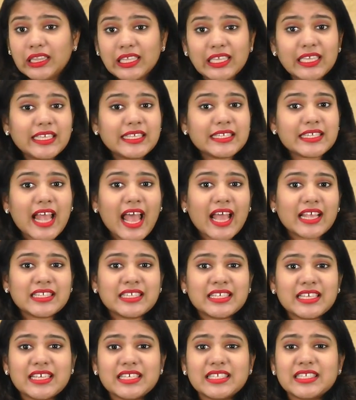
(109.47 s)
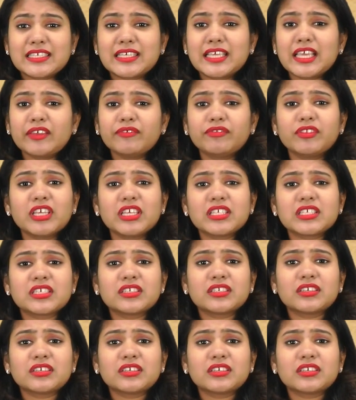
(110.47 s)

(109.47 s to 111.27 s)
These acids give these